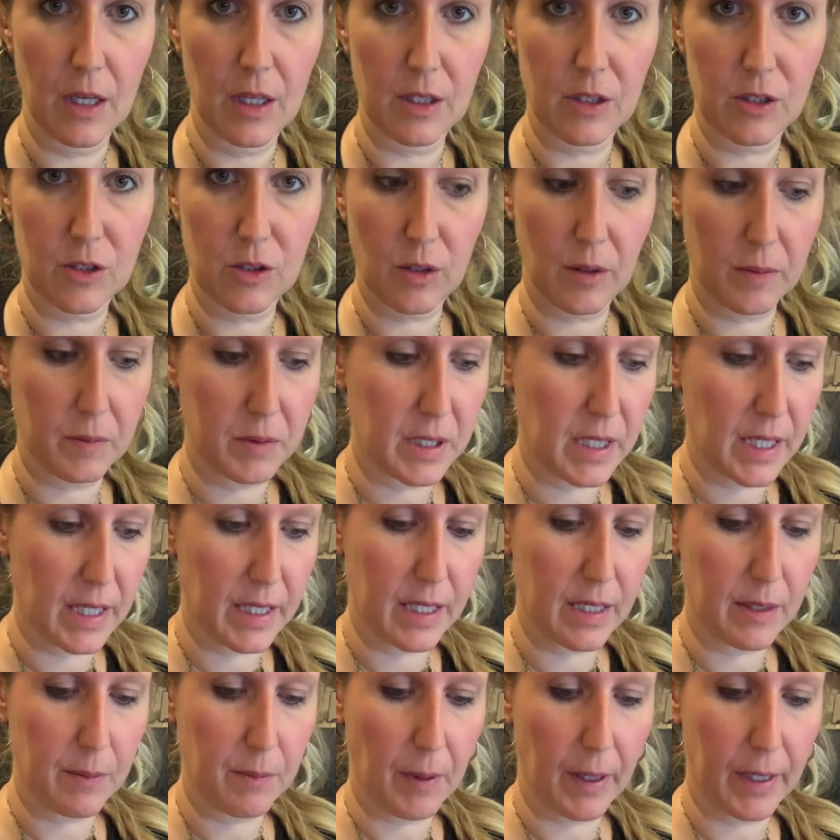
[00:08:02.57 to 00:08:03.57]
So I'm
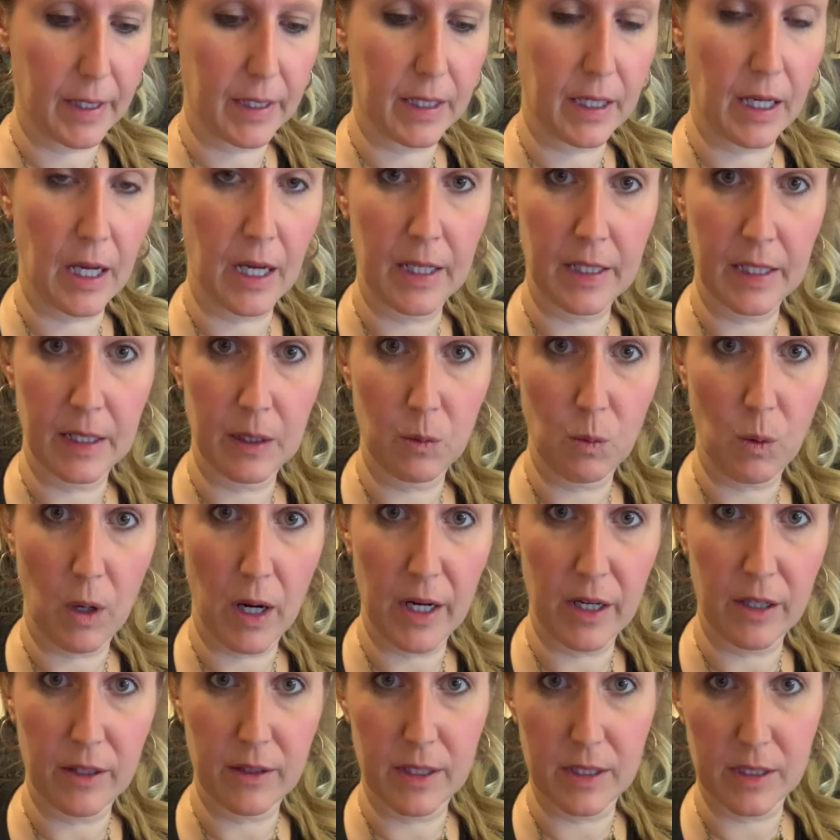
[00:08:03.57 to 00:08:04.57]
taking my cutting
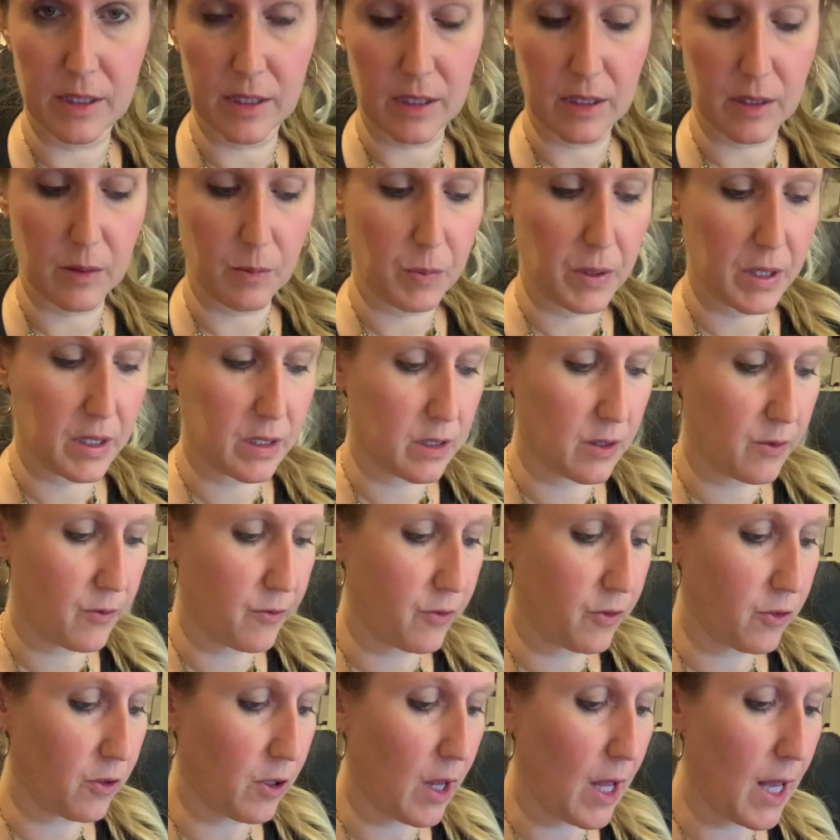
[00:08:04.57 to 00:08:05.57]
wire. This is a piece of
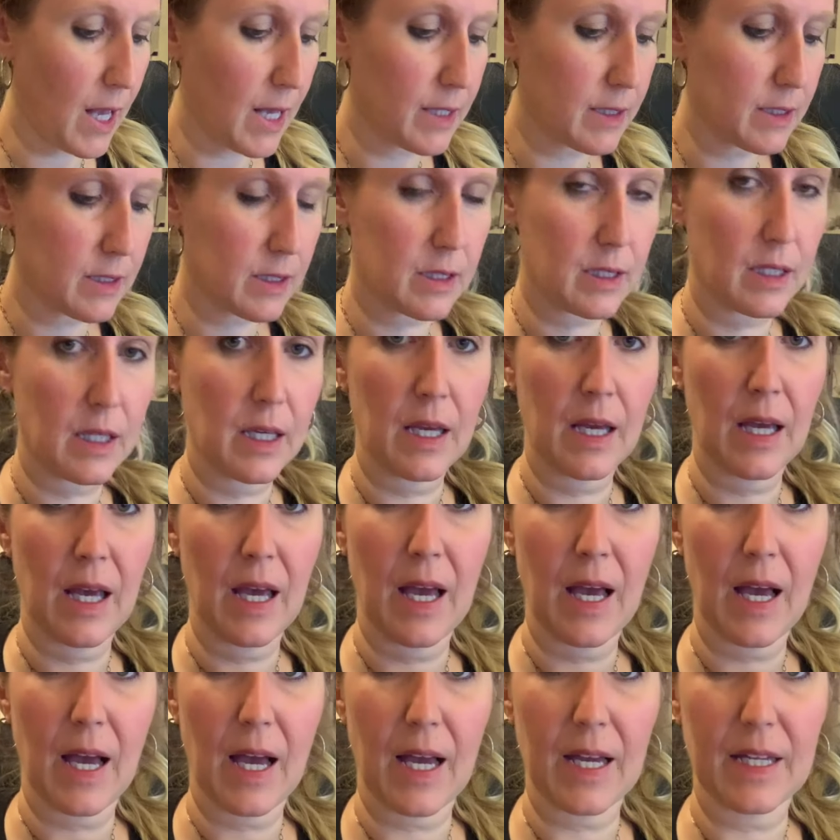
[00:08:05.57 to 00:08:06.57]
floss.
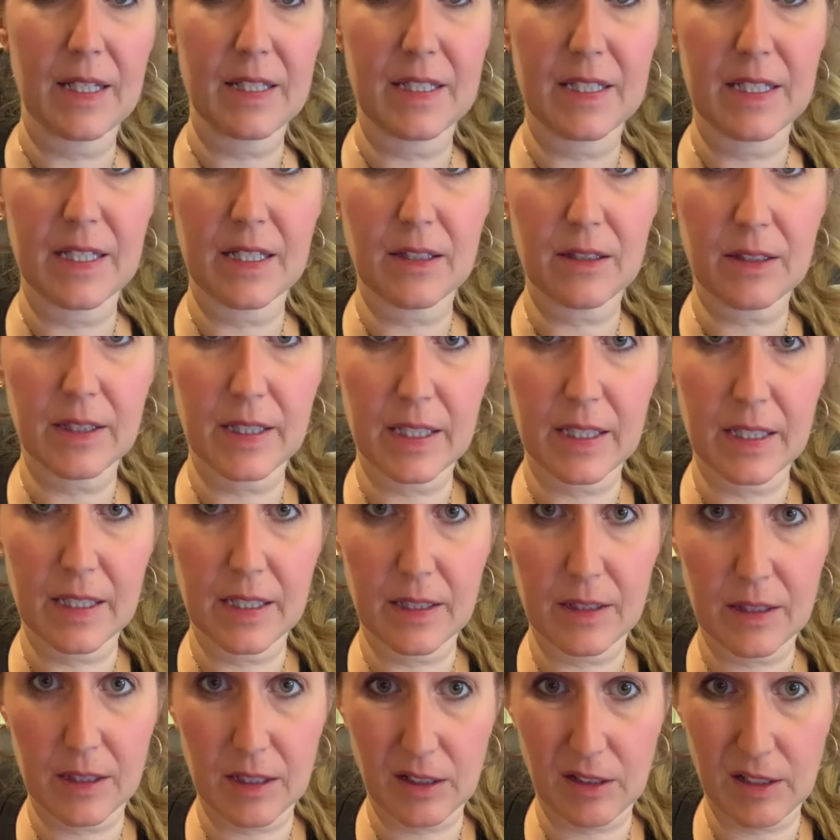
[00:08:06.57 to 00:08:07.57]
Ideally,
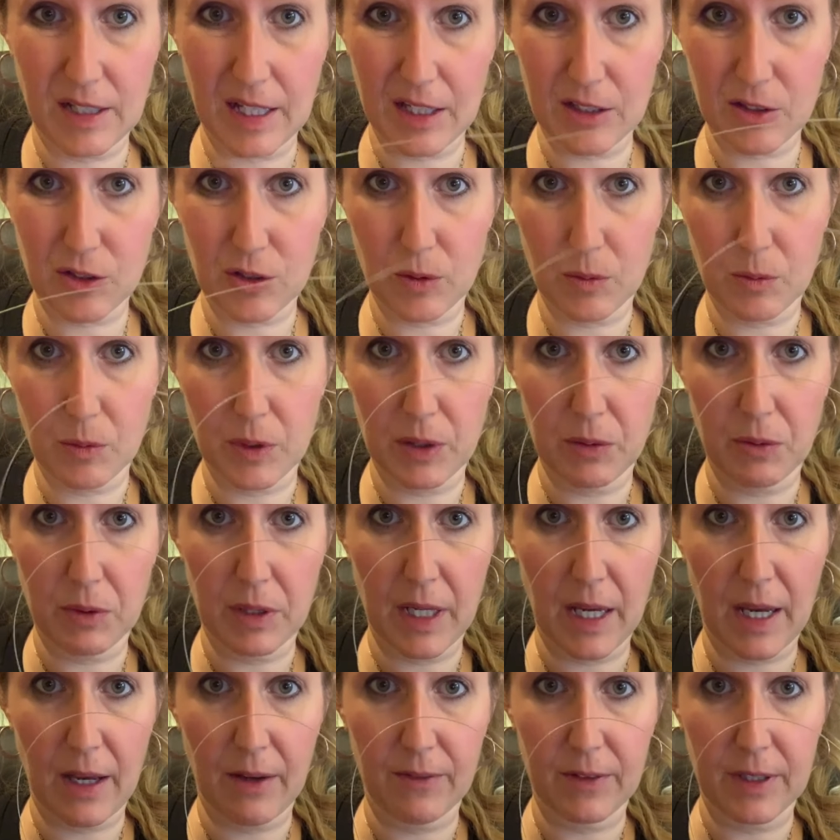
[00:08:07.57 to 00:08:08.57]
in the classroom, we would
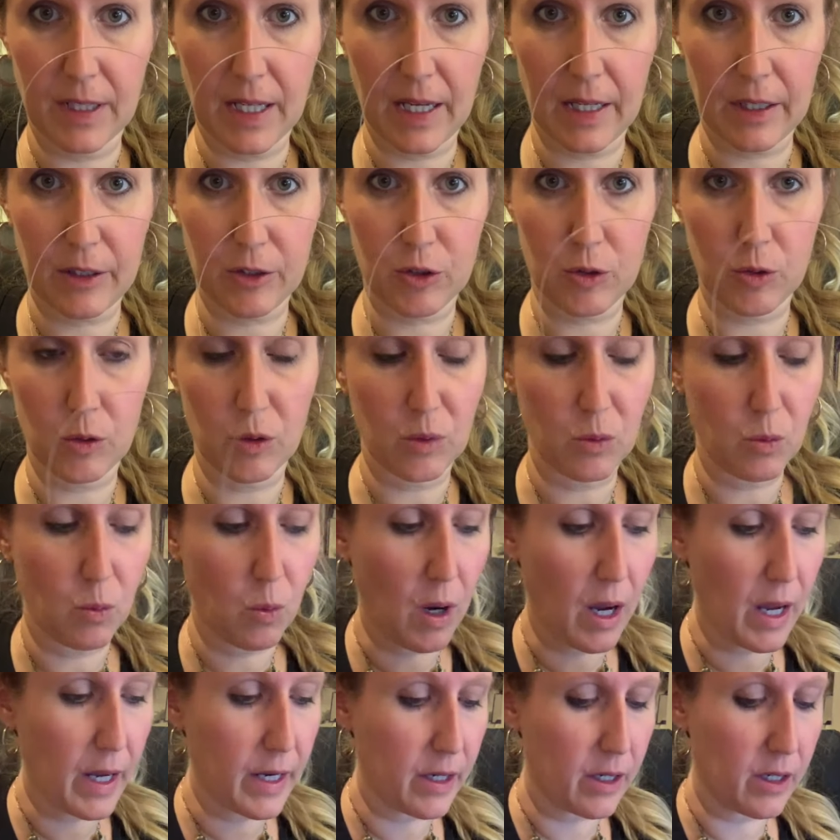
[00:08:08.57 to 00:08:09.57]
have an actual
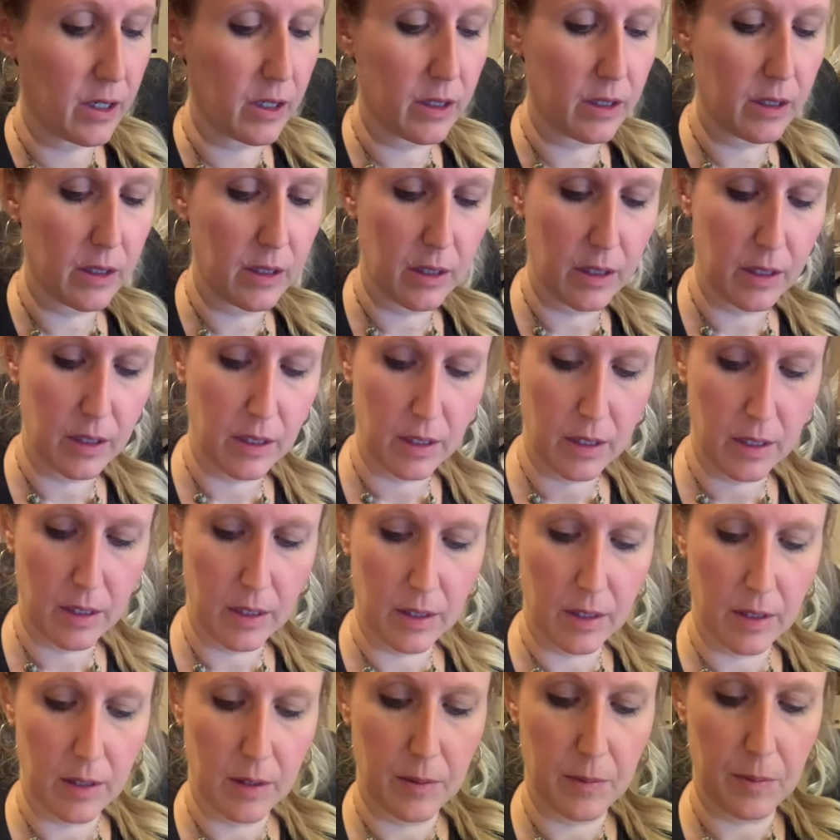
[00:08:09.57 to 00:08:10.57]
wire,
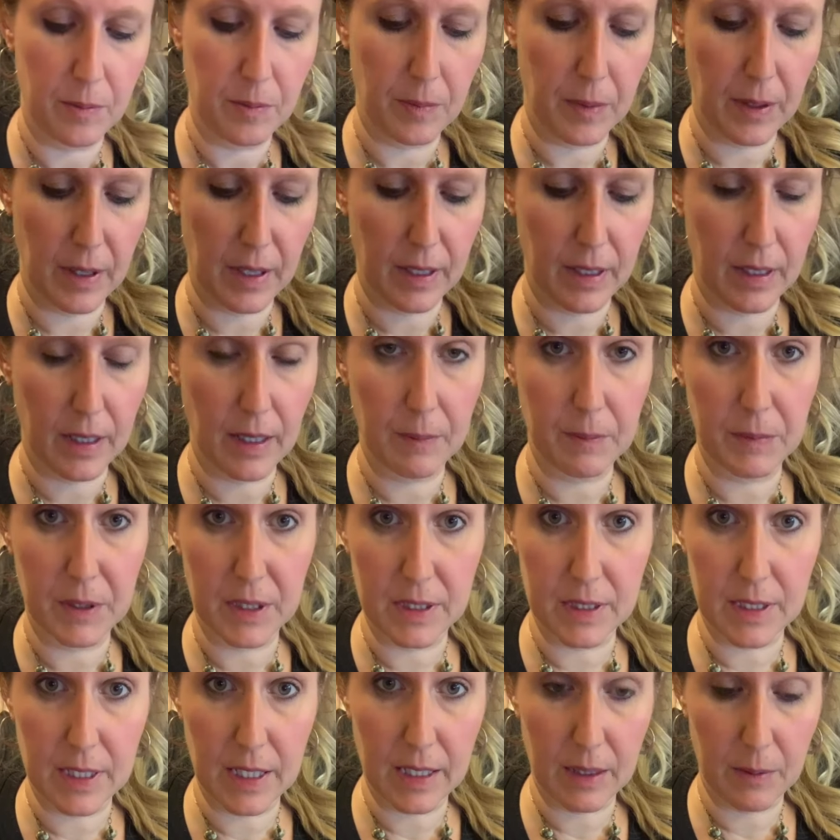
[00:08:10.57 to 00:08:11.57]
but I'm going
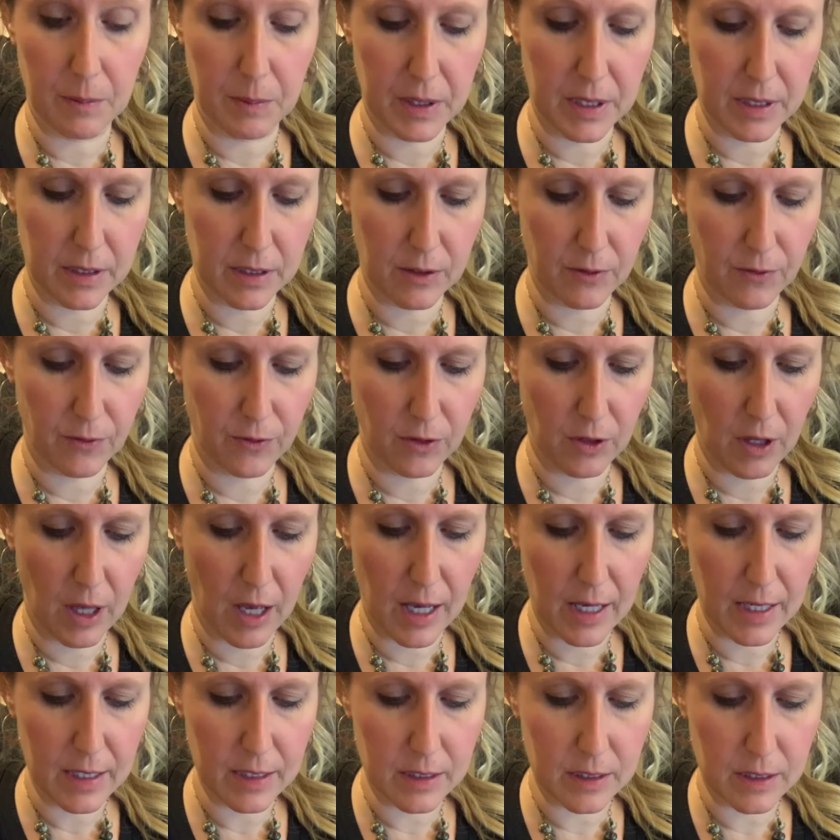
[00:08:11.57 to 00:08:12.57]
to take a piece of
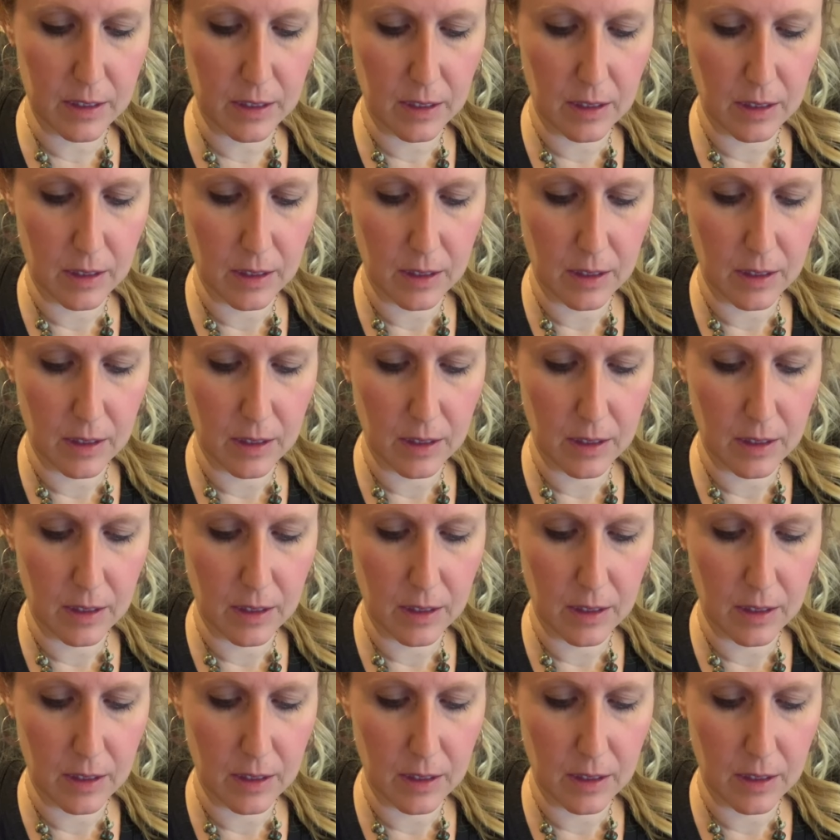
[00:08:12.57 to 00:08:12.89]
floss